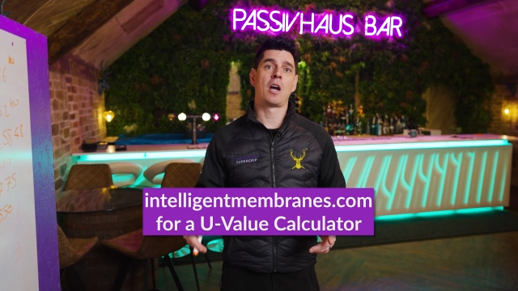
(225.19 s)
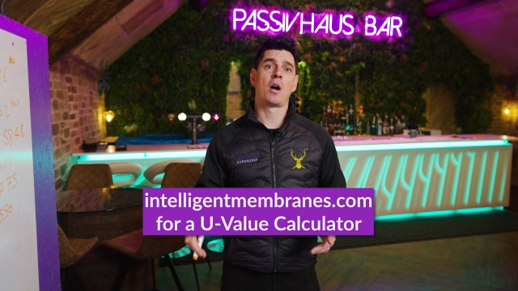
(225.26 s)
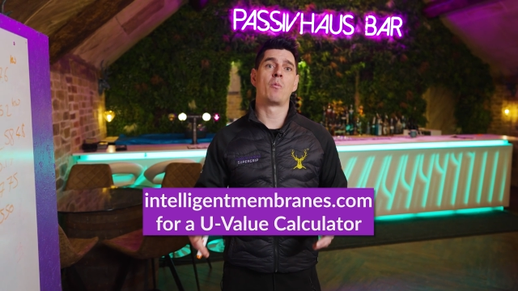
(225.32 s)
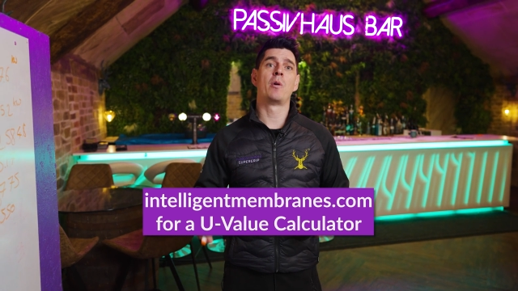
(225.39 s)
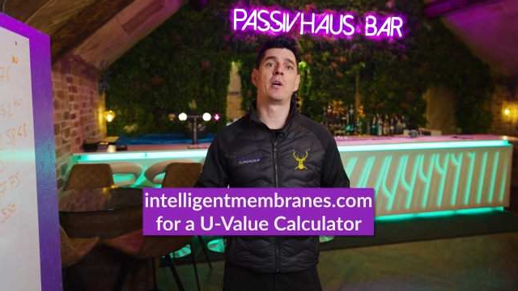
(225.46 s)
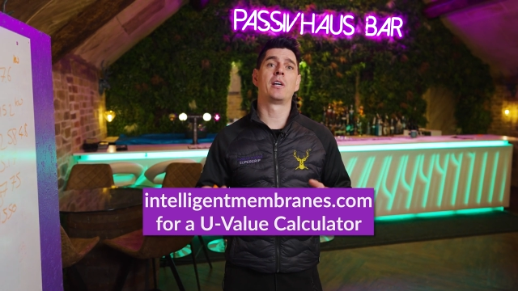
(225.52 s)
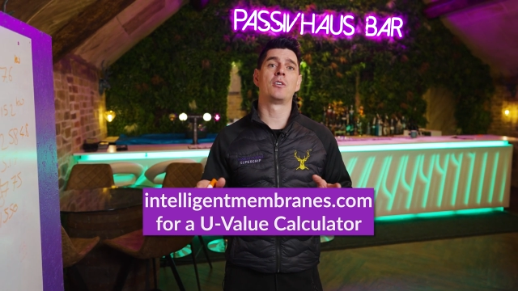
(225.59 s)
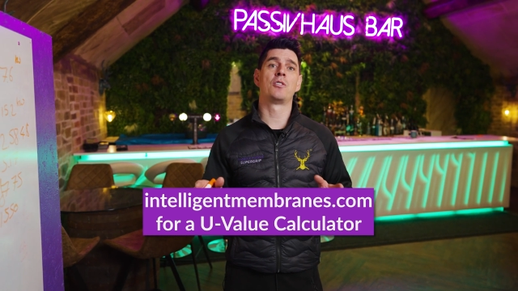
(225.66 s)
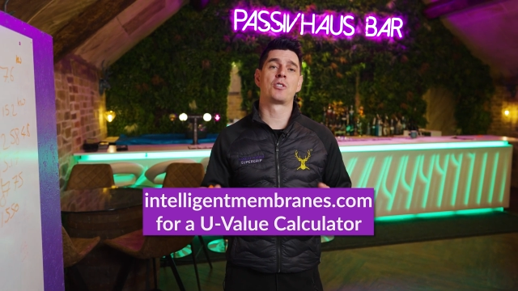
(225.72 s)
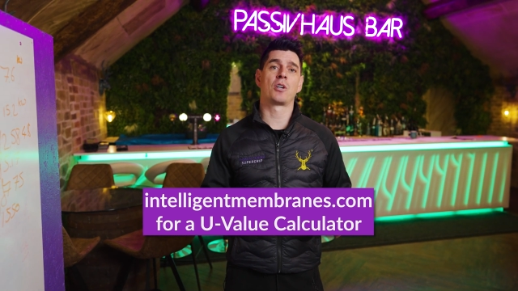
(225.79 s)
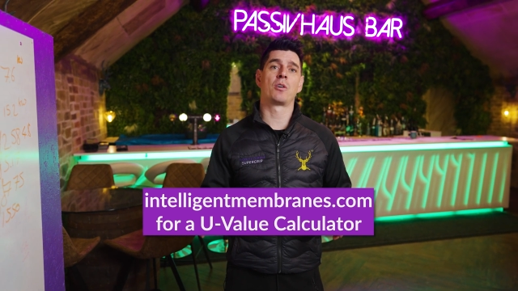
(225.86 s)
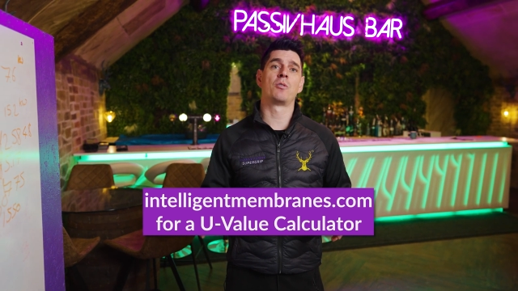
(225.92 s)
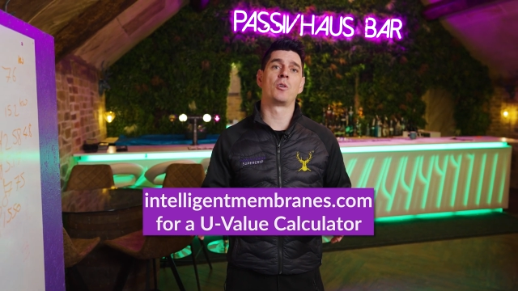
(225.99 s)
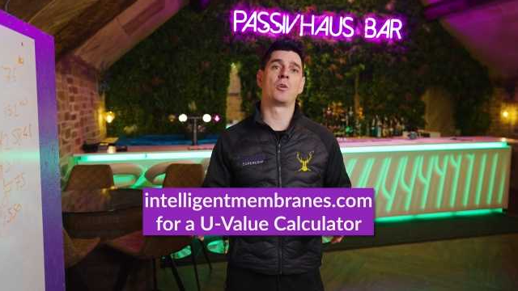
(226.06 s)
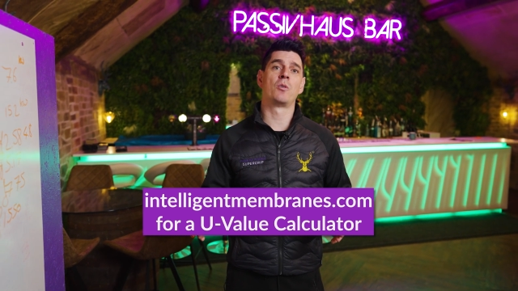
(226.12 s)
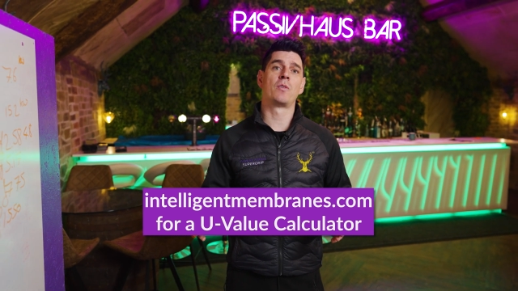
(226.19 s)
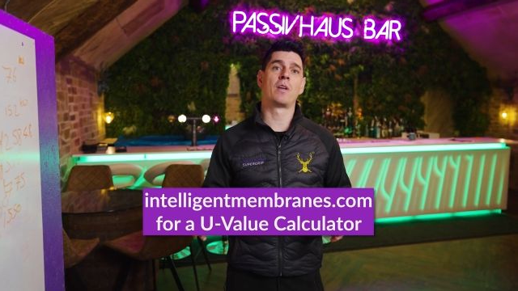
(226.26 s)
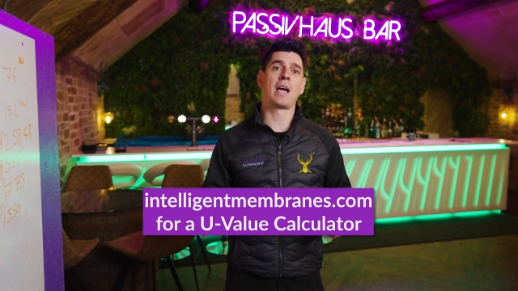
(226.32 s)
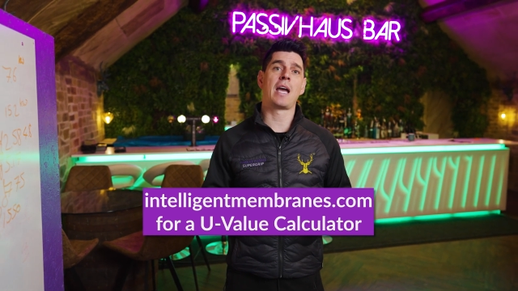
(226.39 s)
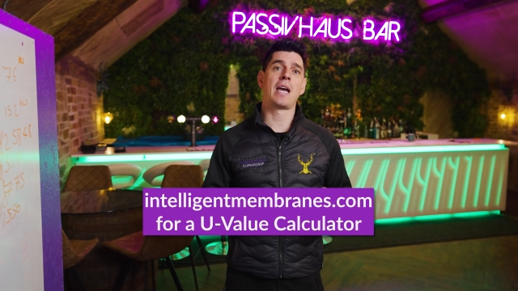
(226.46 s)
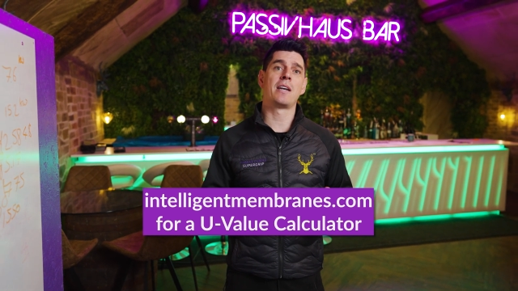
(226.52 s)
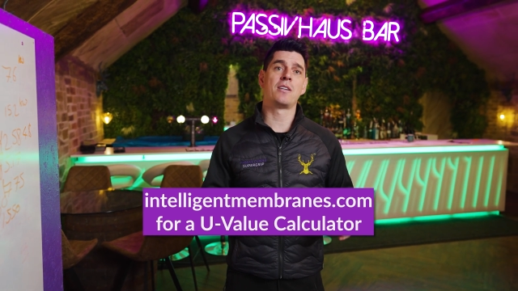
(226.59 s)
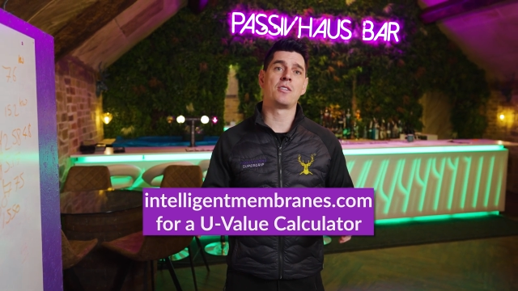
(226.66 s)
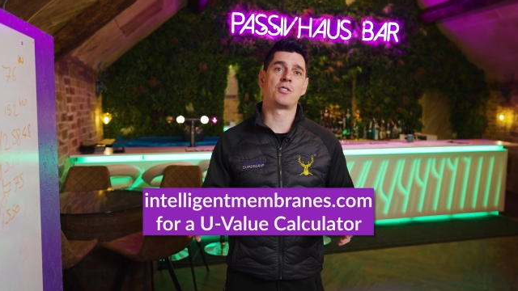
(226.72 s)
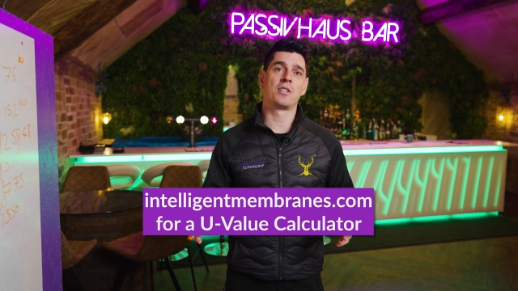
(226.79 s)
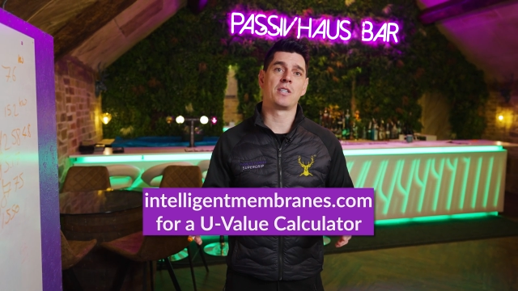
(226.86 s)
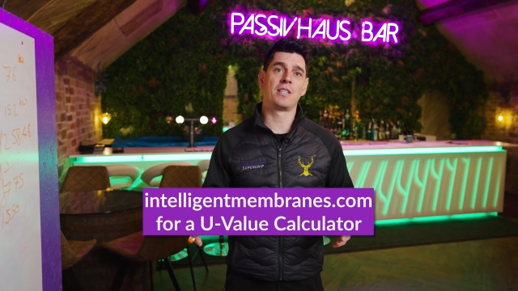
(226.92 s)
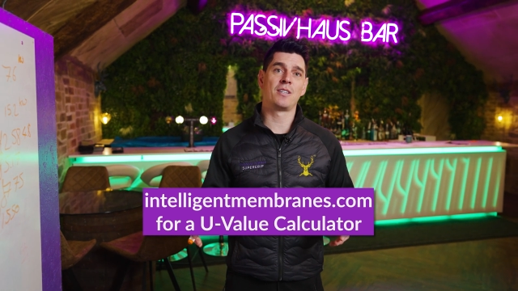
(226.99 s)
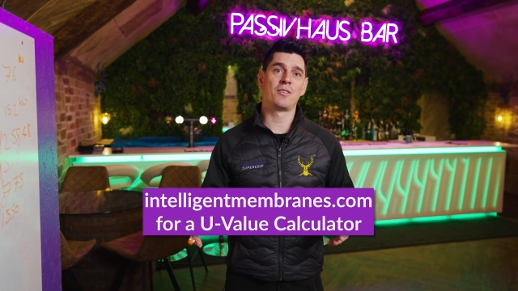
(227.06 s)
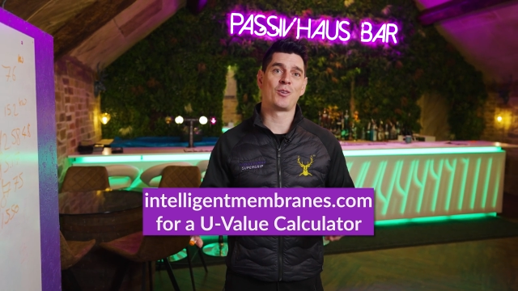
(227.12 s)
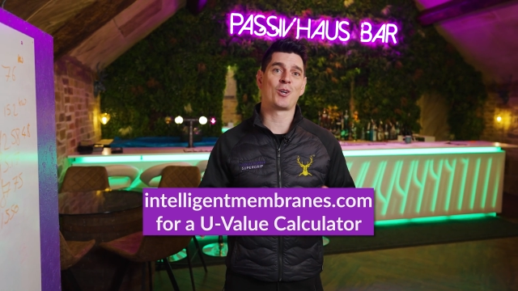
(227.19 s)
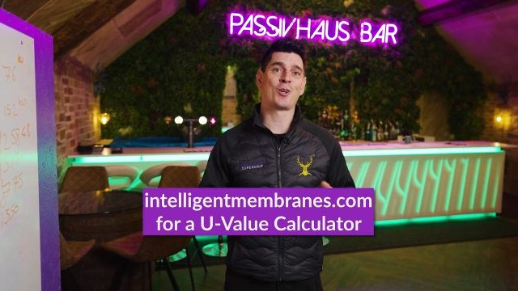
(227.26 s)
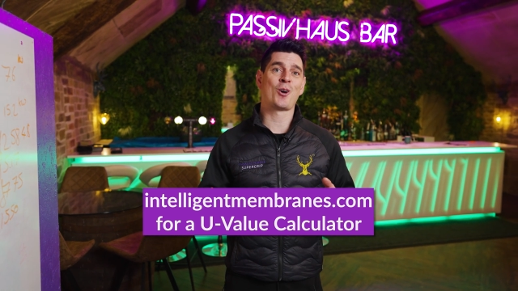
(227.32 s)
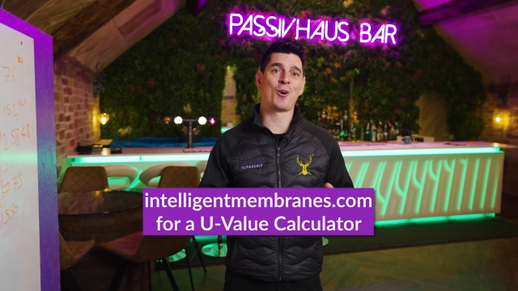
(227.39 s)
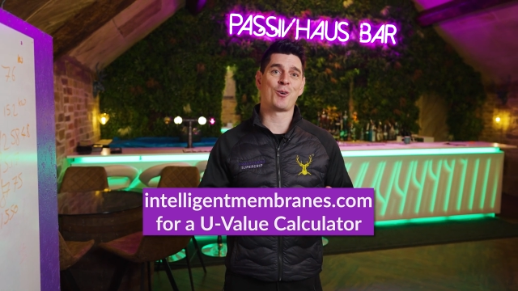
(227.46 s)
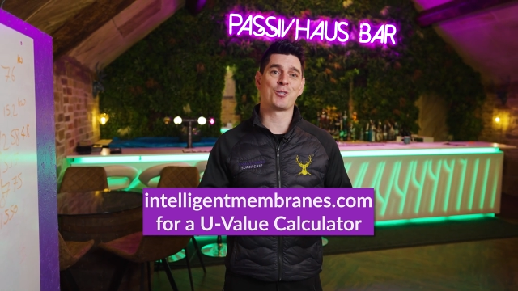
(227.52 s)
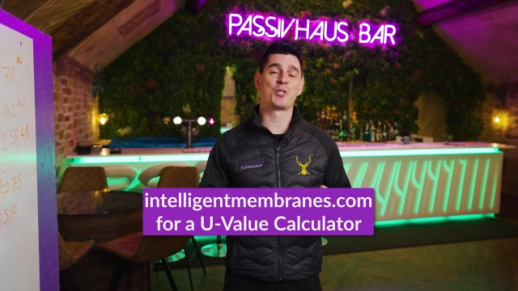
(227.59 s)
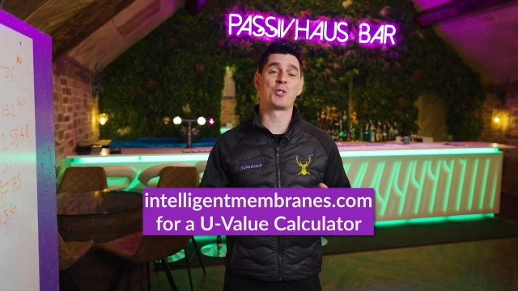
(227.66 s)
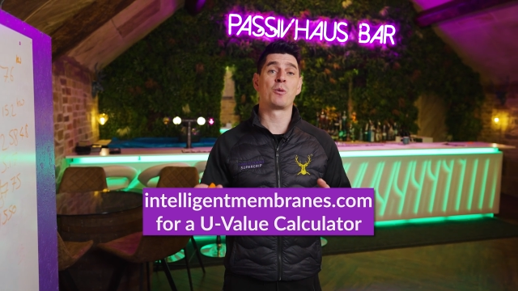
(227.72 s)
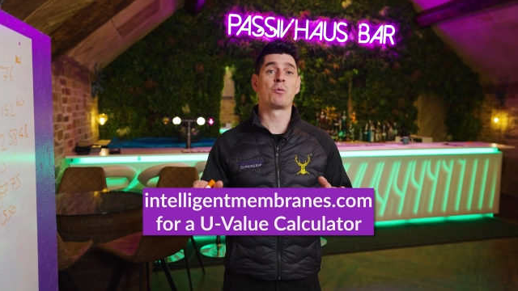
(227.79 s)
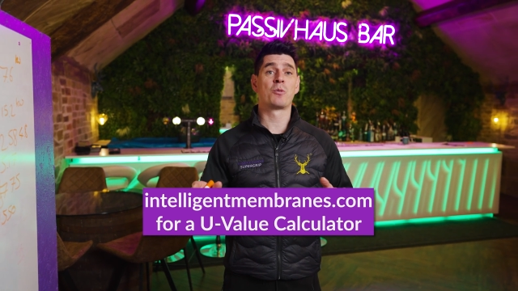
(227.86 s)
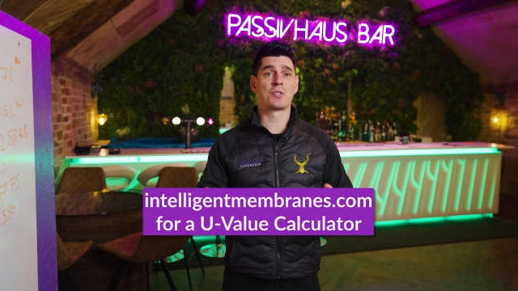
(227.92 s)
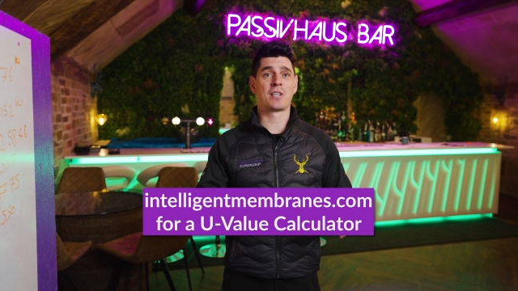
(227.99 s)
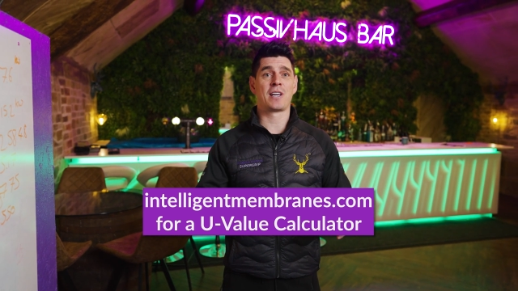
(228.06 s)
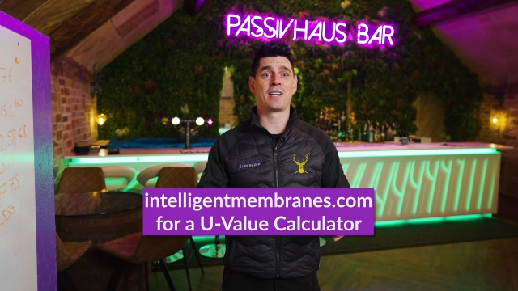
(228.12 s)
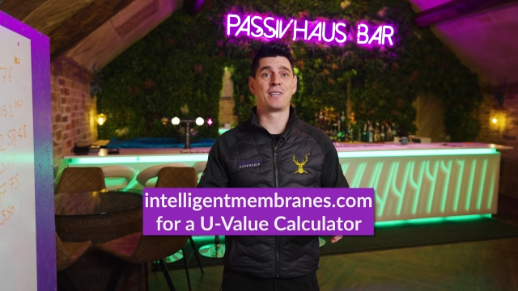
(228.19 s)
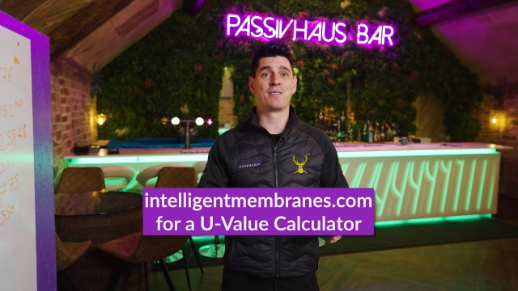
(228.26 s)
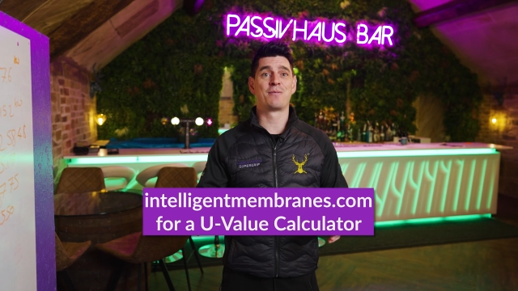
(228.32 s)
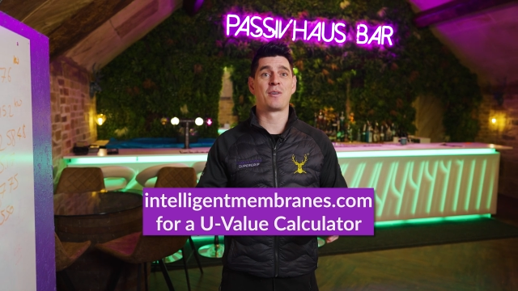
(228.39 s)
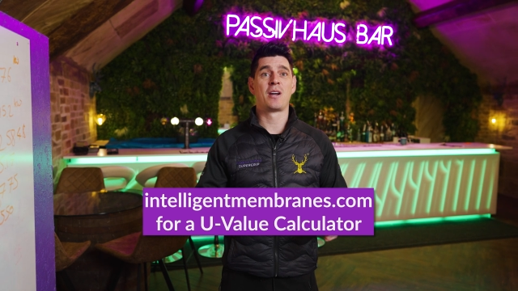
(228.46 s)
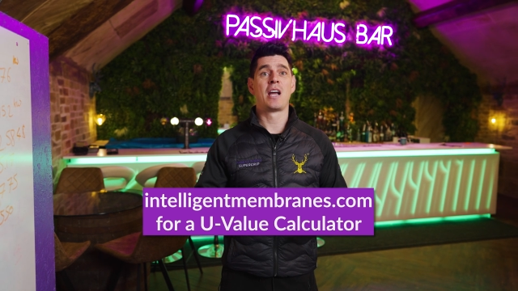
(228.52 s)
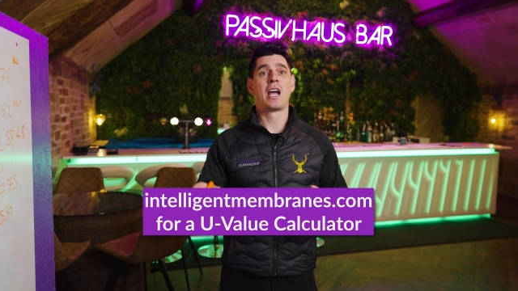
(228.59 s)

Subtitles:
and we can show you the energy, the cost you will save